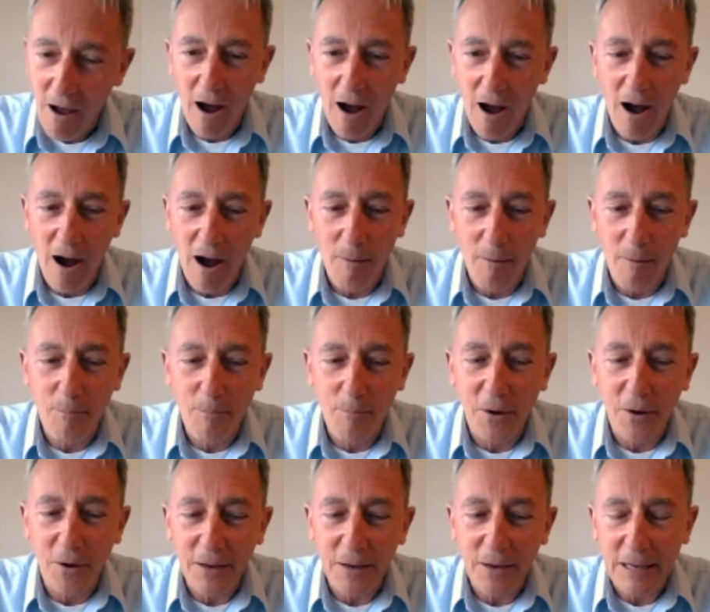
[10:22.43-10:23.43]

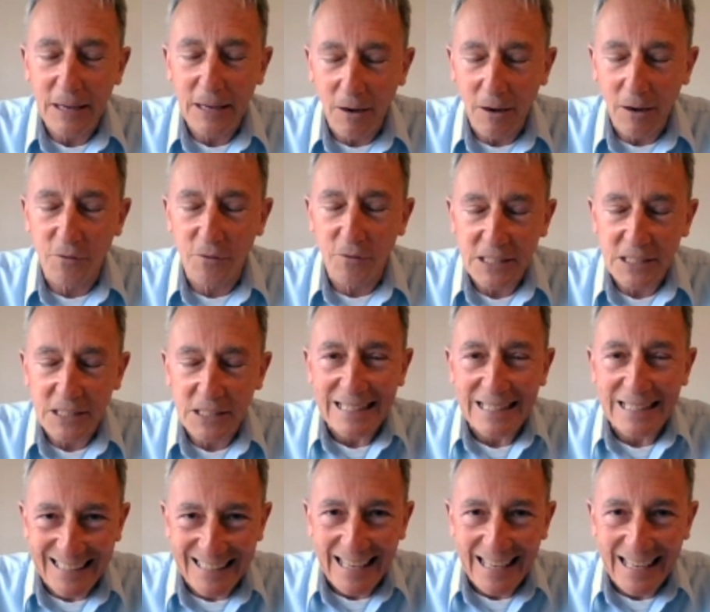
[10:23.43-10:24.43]
But obviously
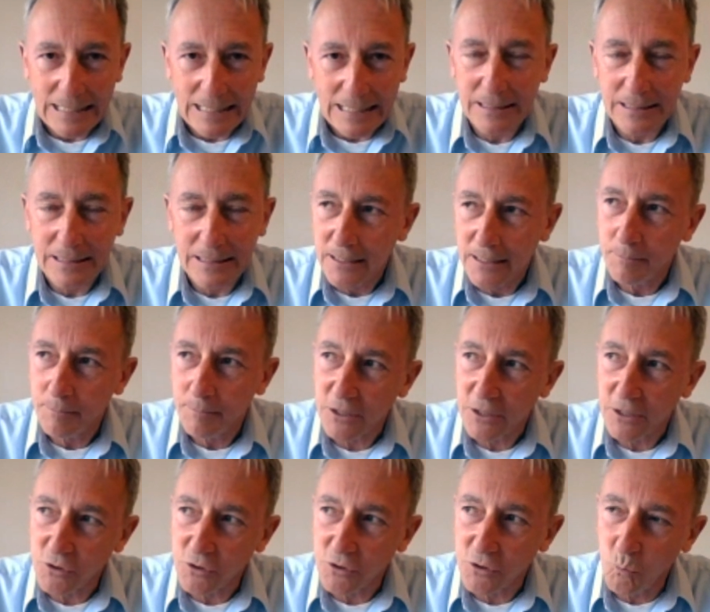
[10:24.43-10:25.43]
it did,
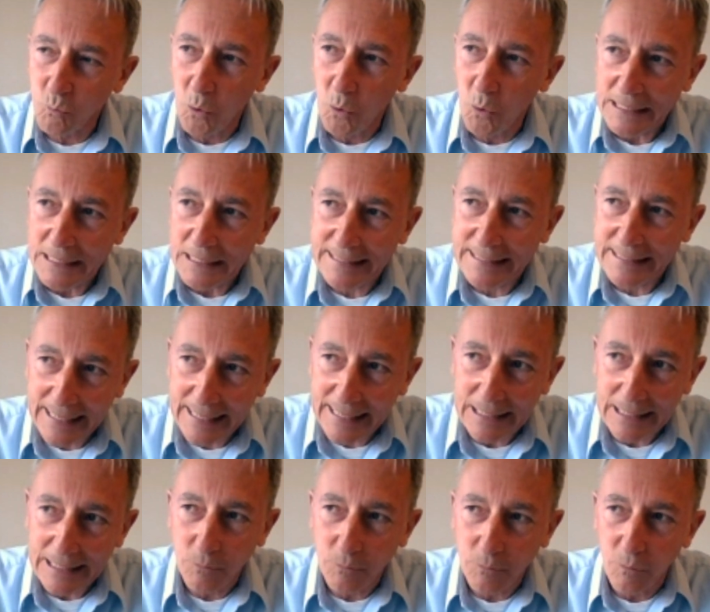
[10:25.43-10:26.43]
because what it
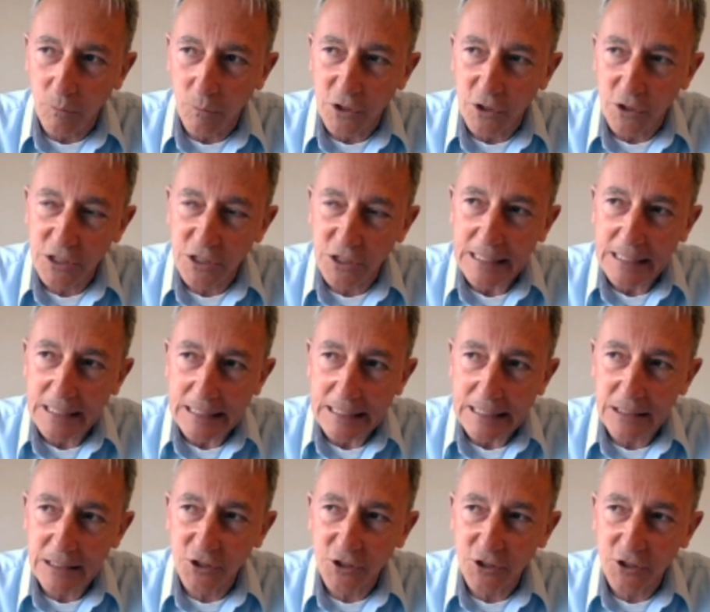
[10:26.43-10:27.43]
did was it
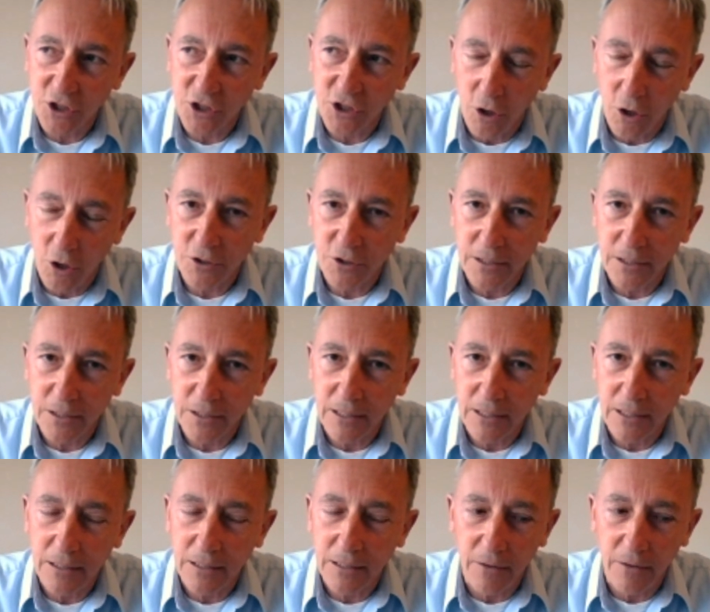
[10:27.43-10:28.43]
showed
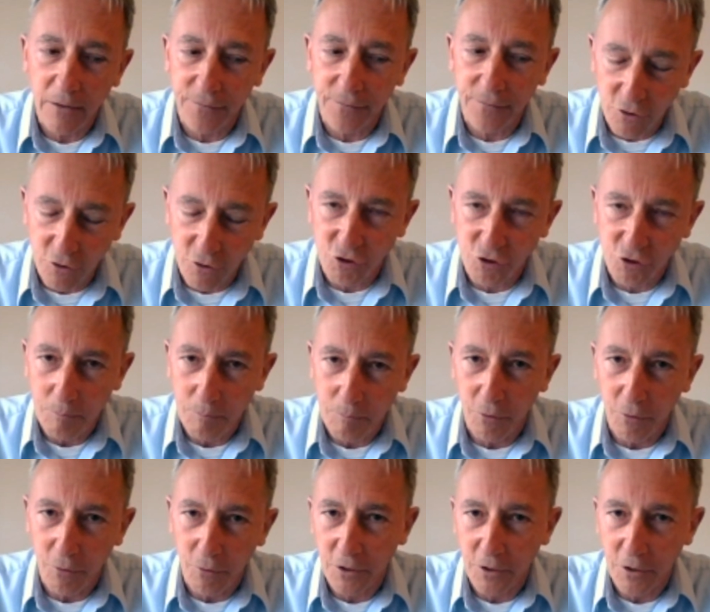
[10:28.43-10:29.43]
future
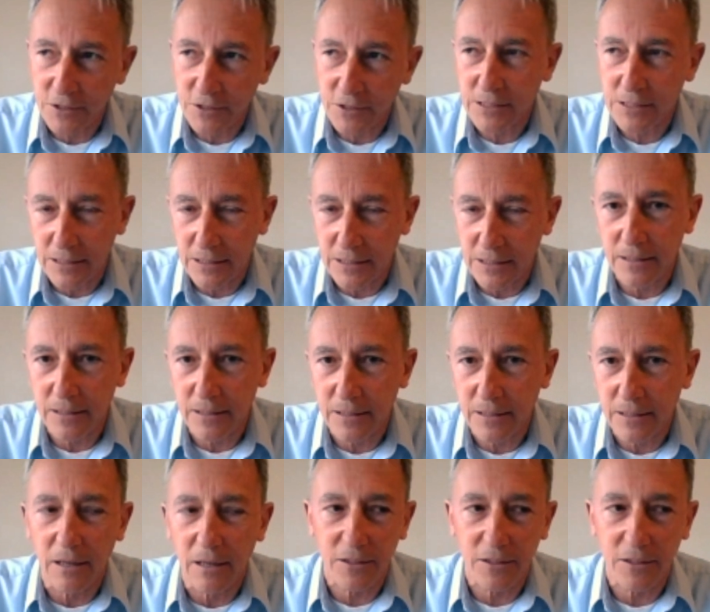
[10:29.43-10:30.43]
employers that
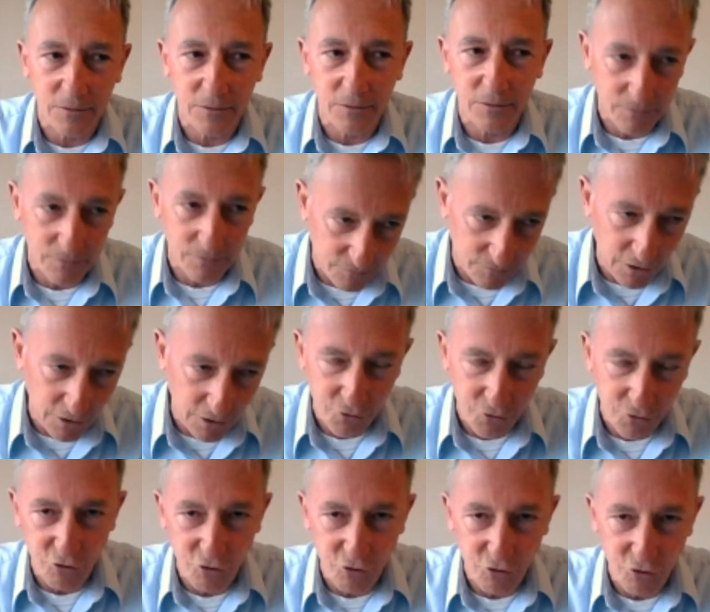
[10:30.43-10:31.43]
I could go
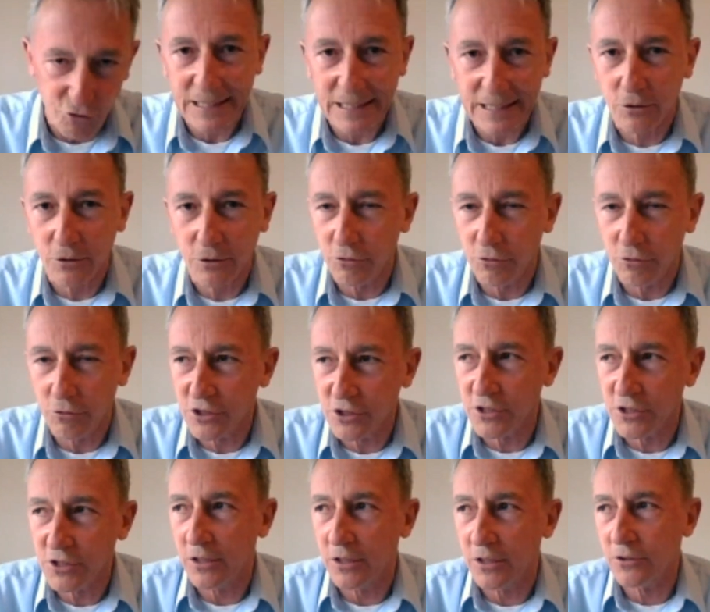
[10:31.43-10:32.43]
through training
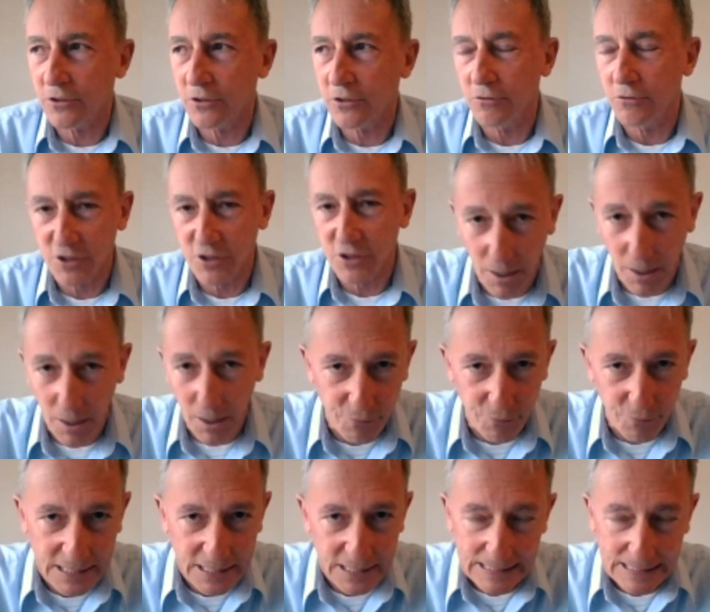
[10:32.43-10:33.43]
courses, I could do type
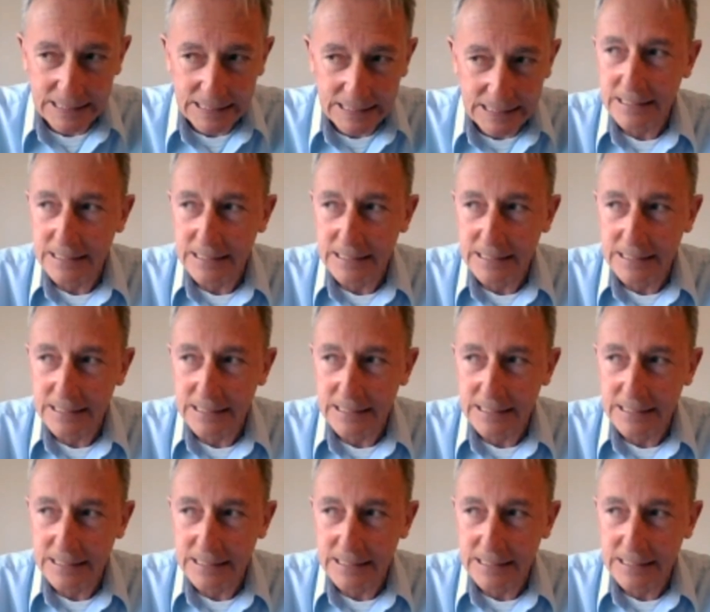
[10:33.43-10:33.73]
ratings,